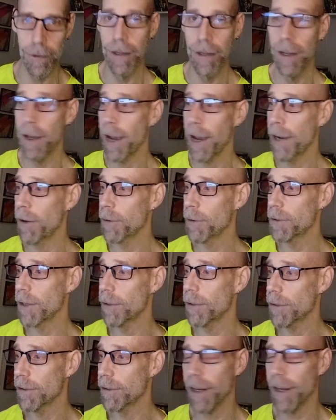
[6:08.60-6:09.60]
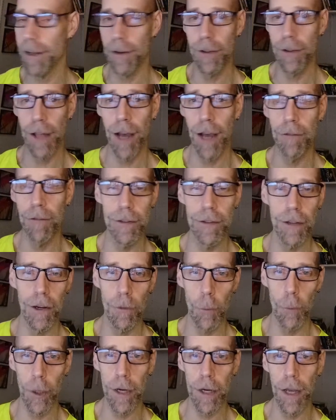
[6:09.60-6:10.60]
I know Jason's going to go live. He's got a
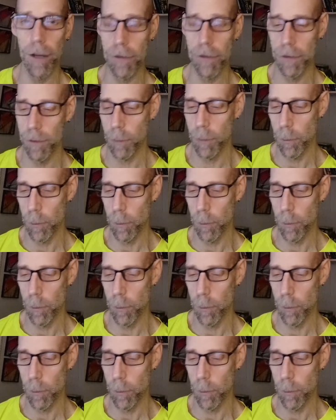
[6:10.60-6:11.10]
workout to do.